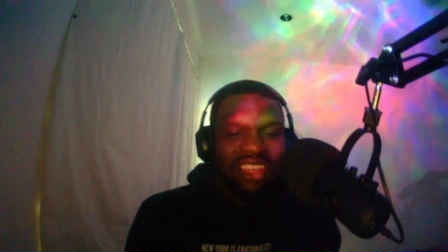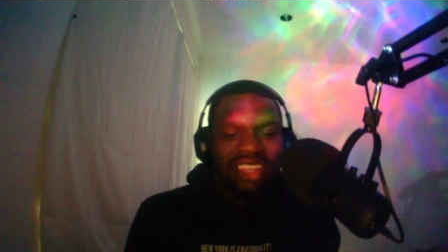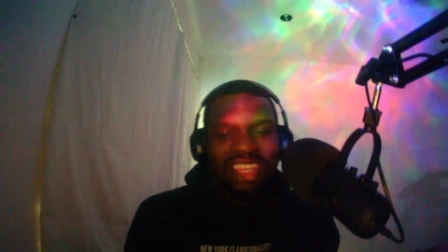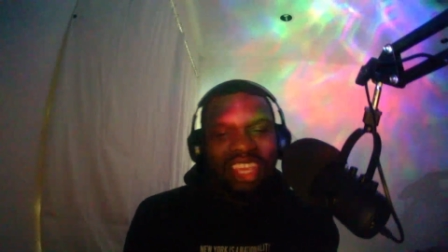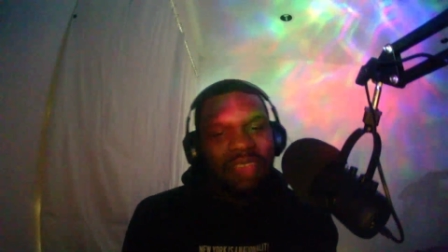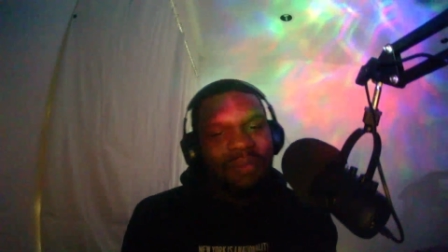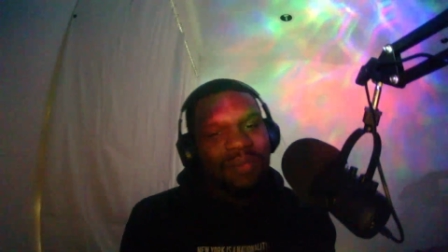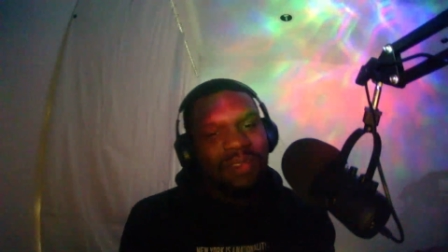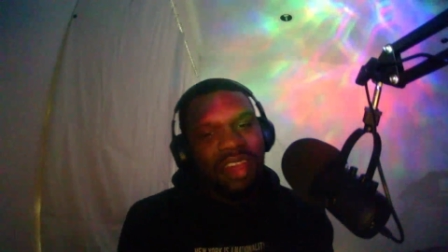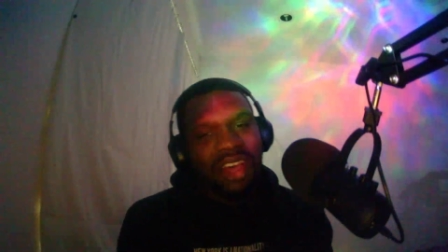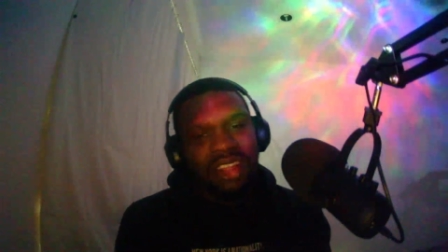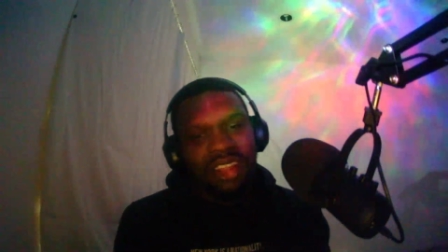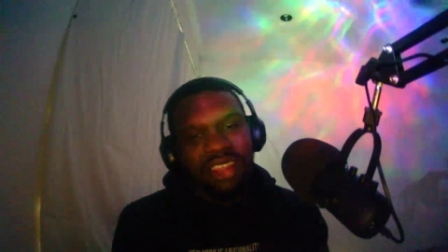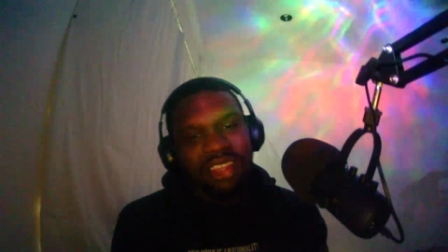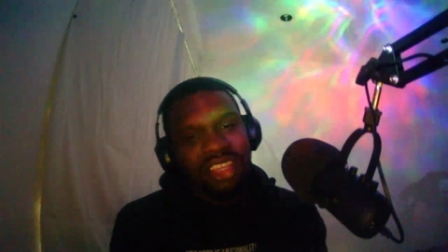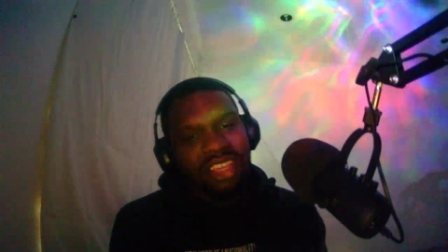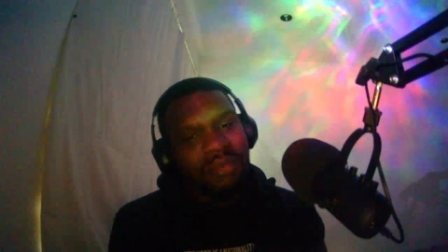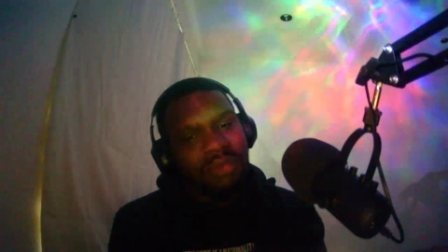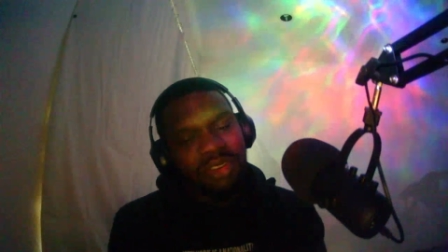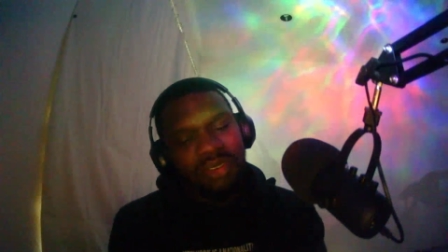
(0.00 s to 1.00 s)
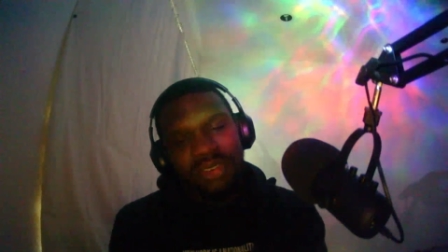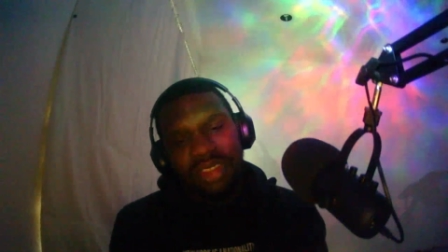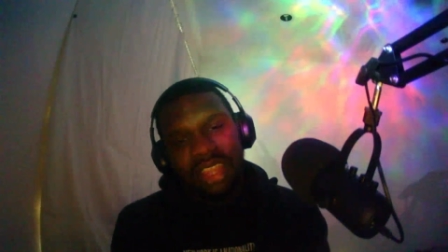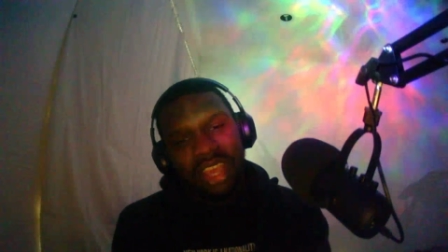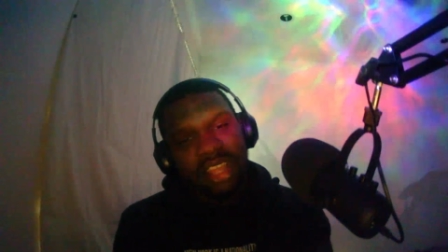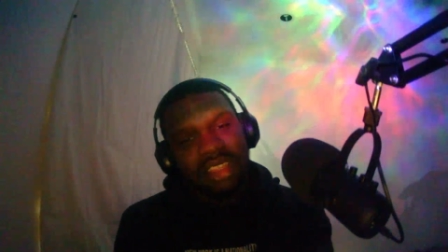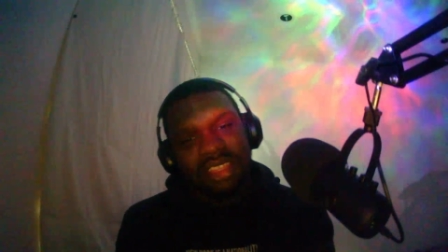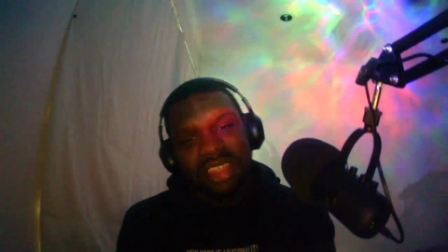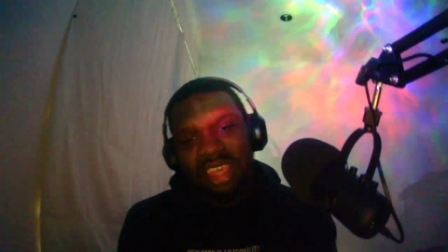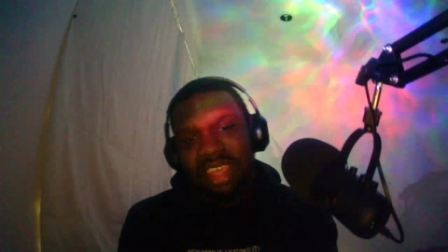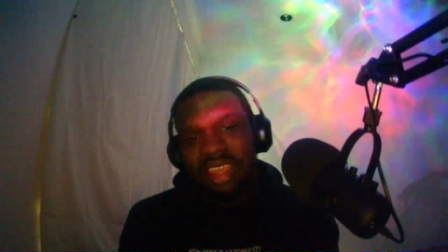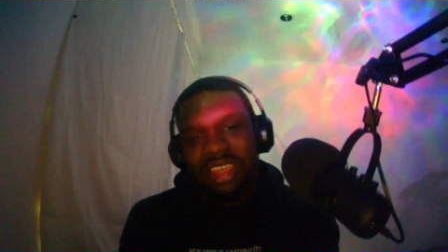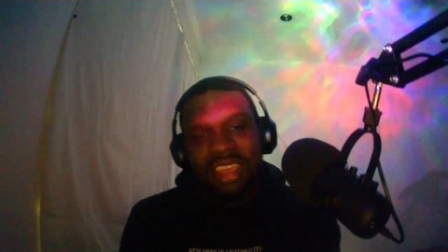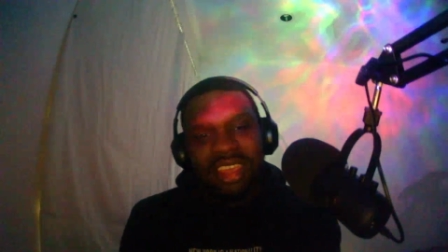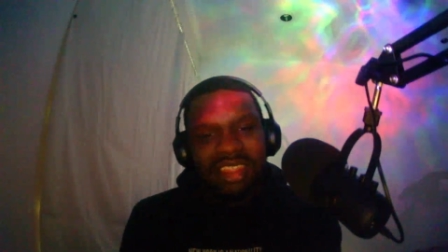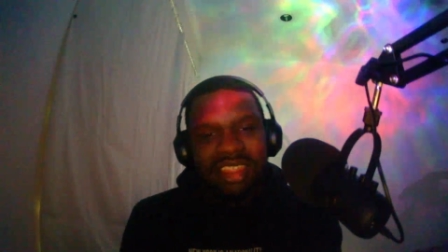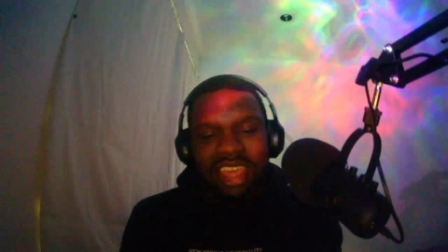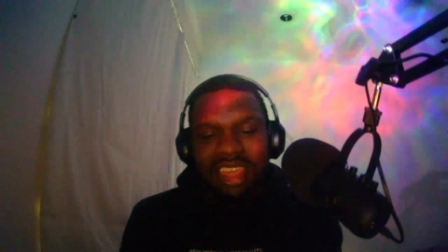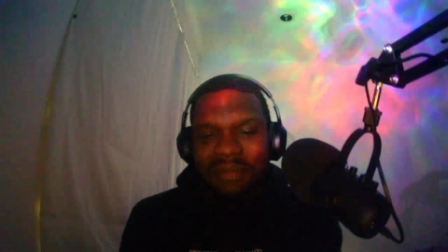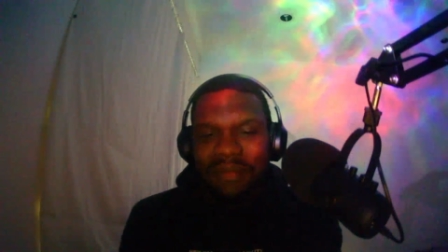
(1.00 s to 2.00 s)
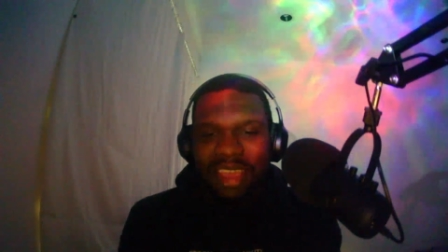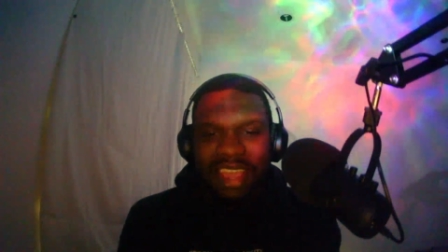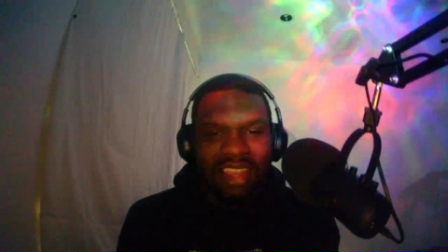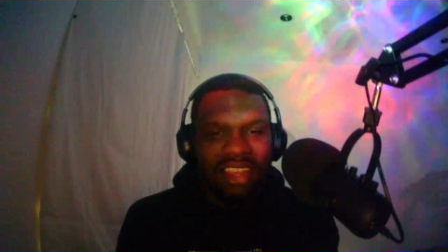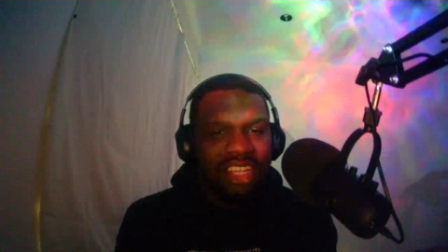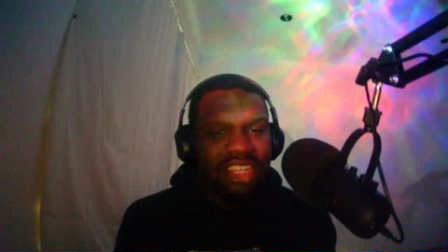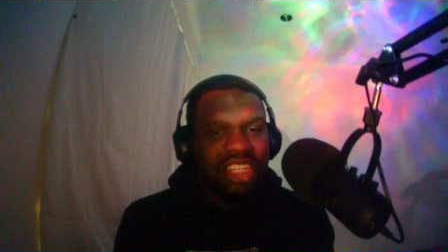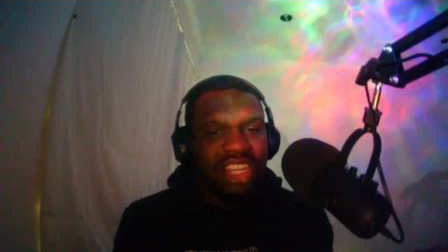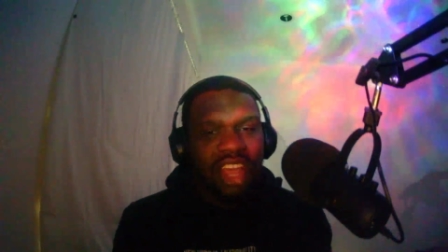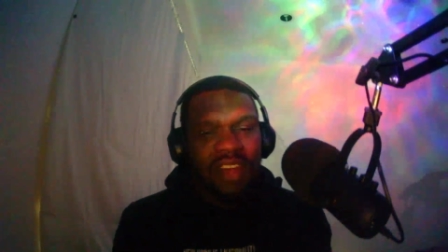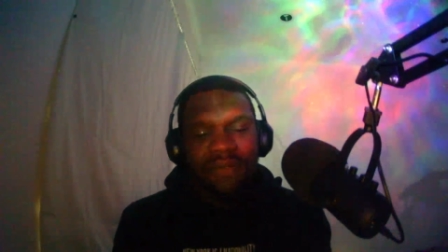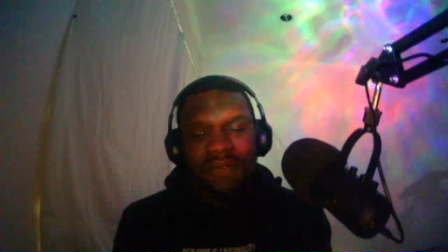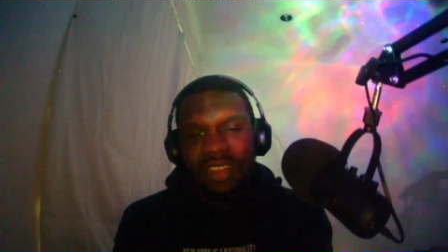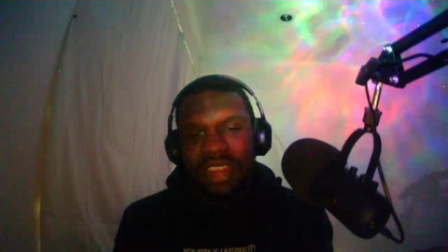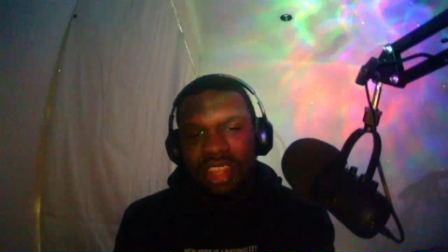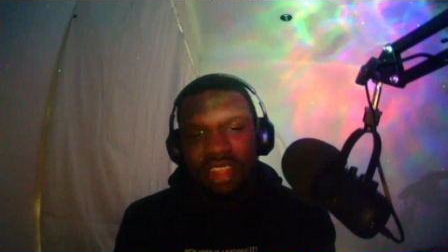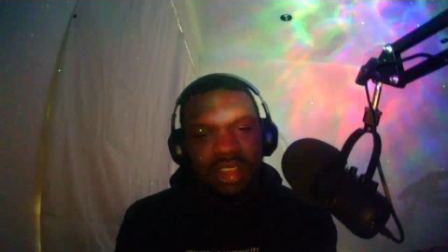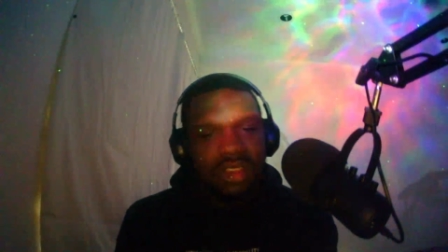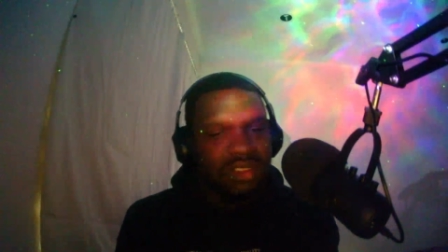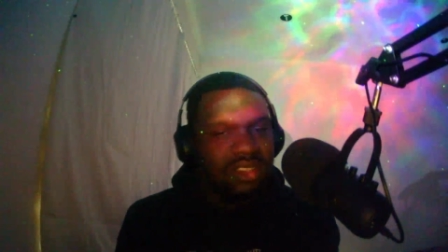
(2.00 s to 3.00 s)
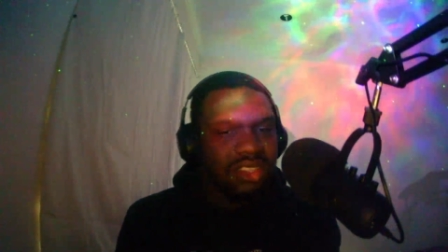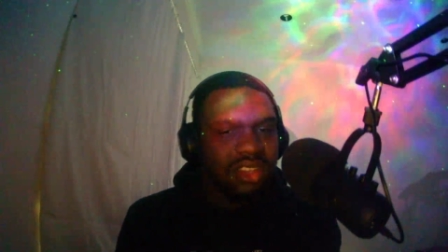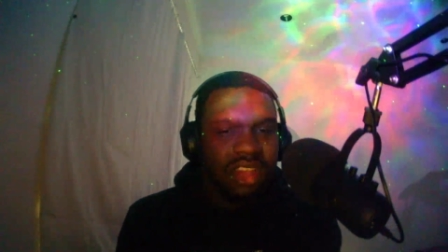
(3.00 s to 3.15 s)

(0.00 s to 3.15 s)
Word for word: keep y'all keep doing y'all thing, thing man, cause y'all videos